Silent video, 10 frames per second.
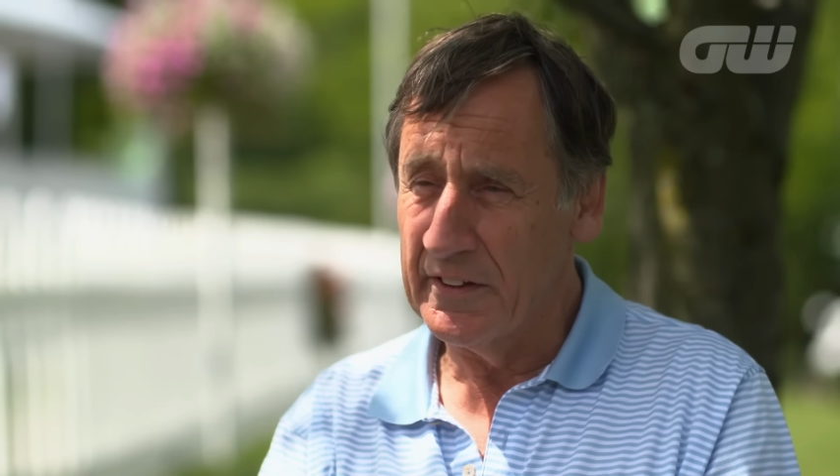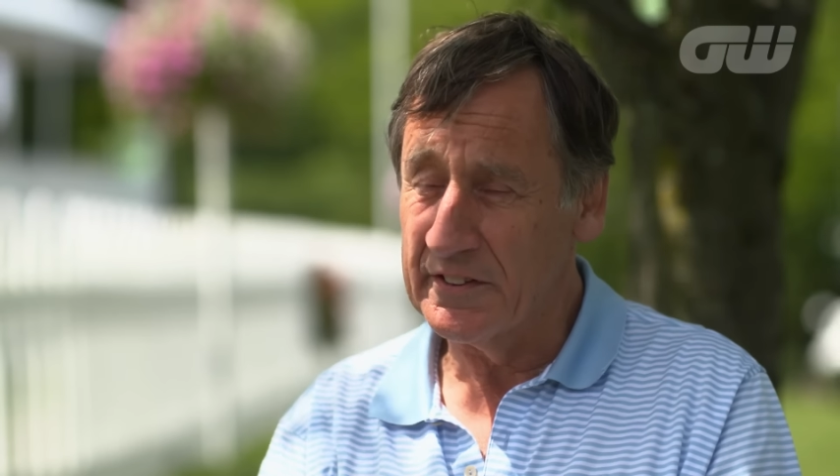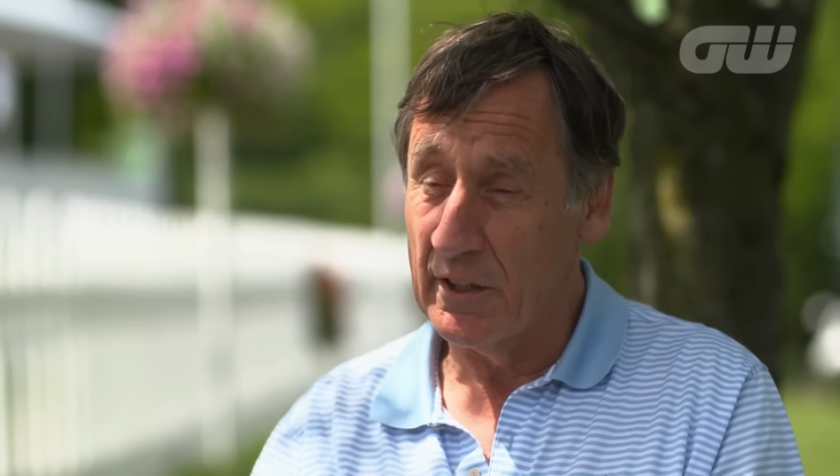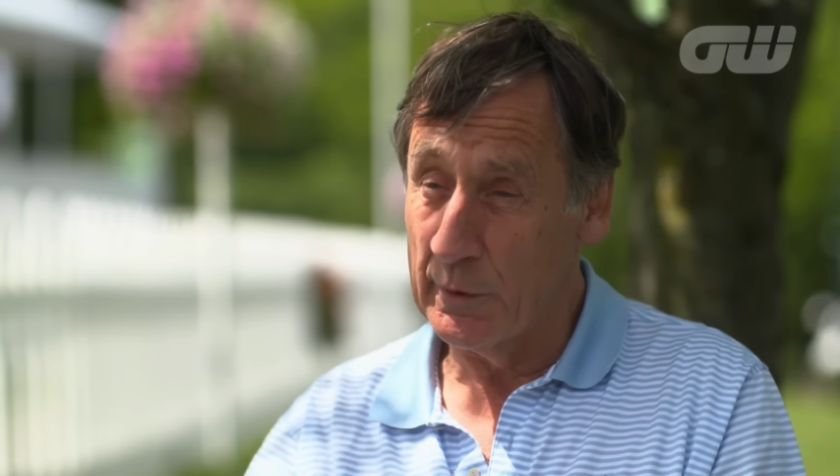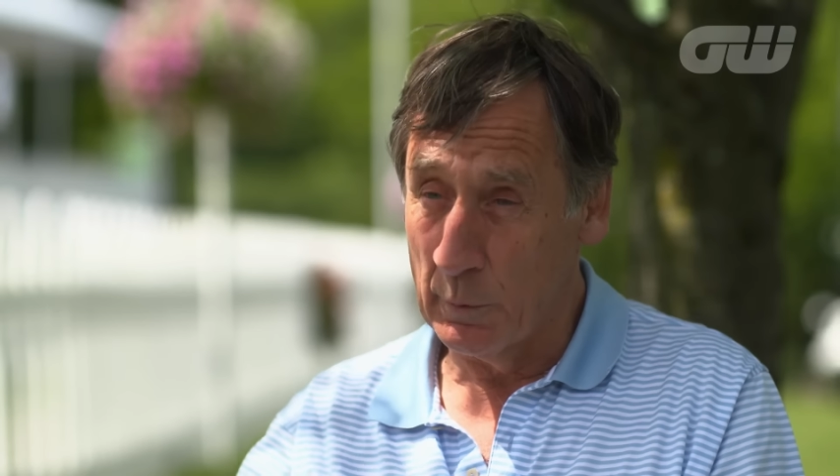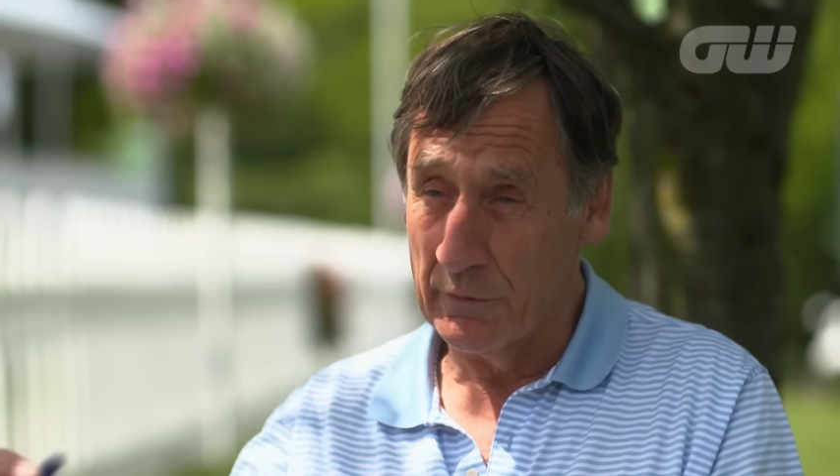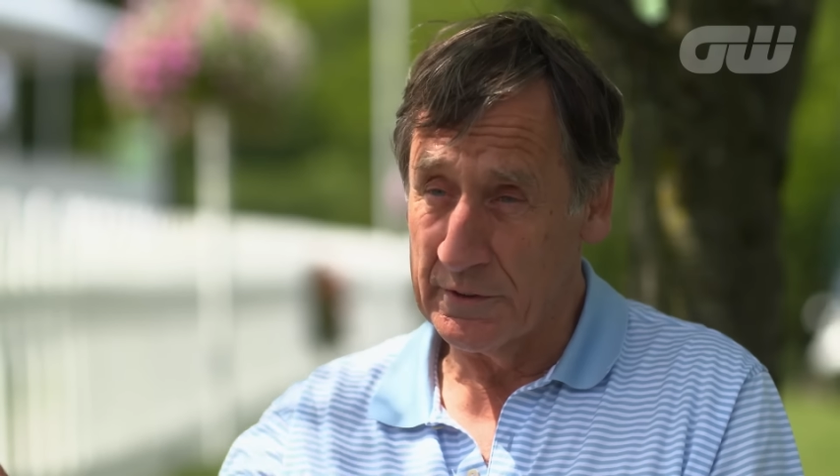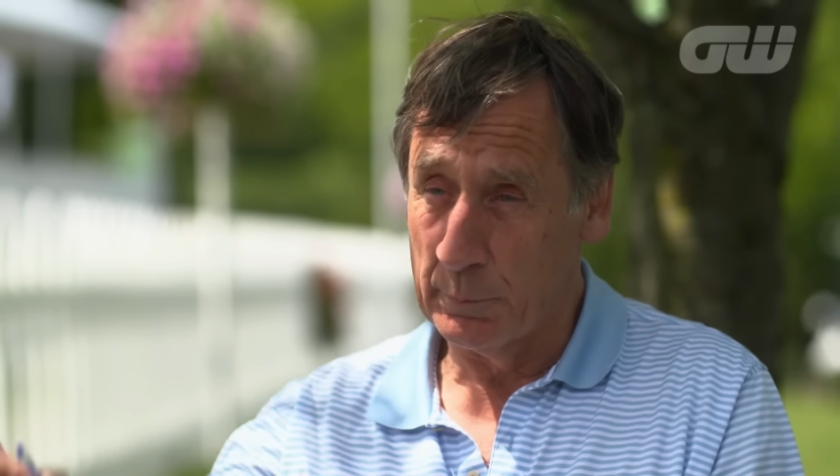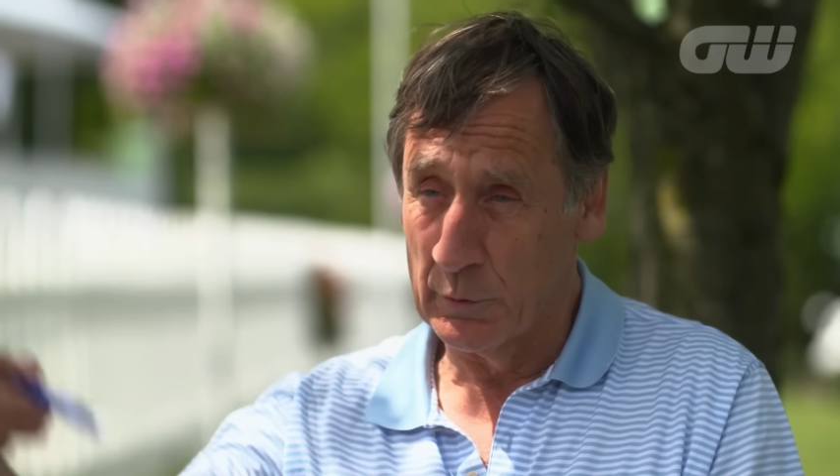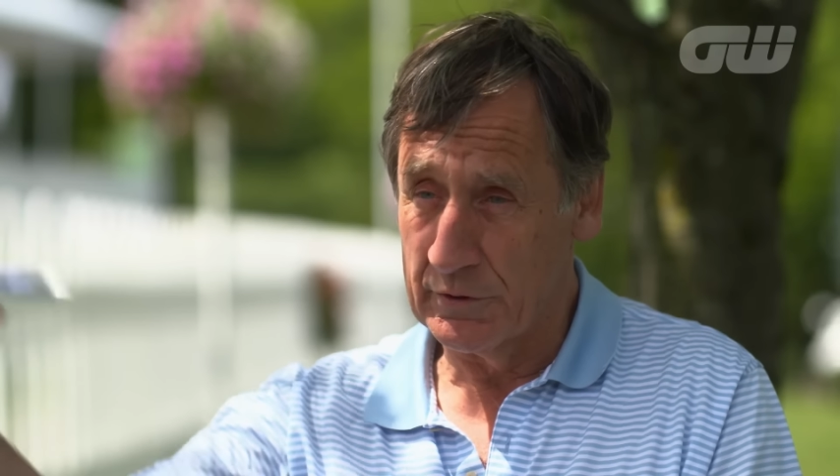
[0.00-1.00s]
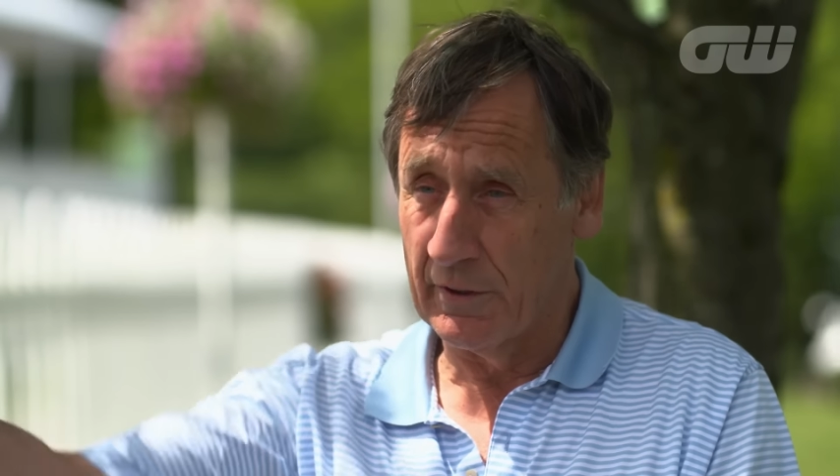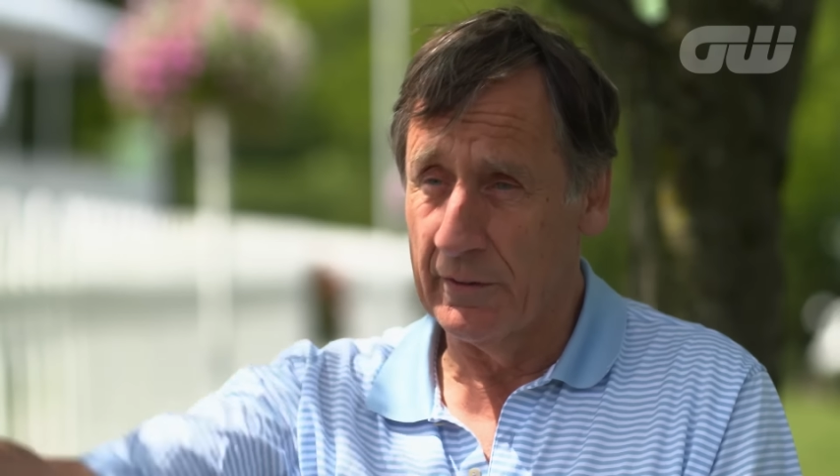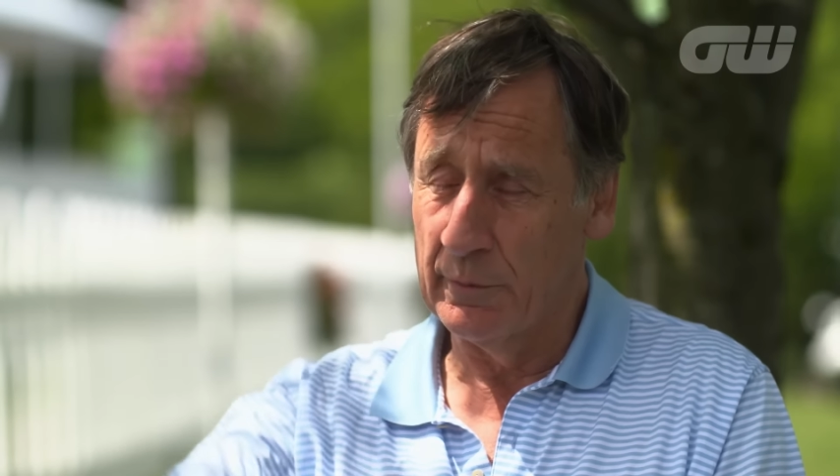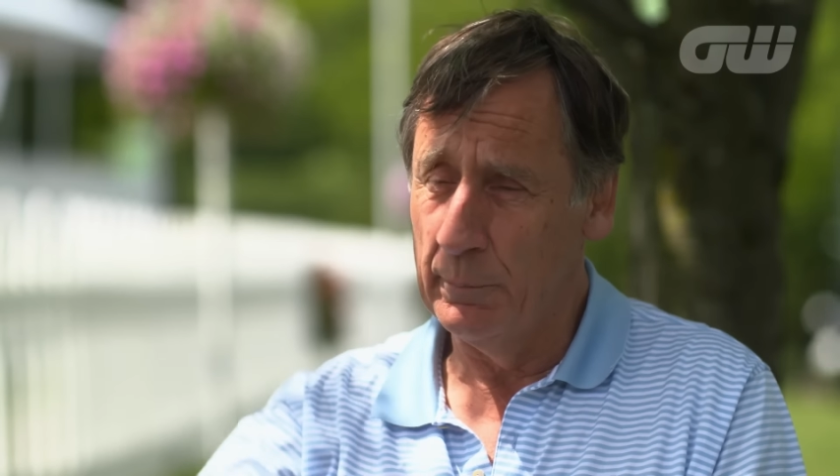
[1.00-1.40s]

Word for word: decide what the sports are going to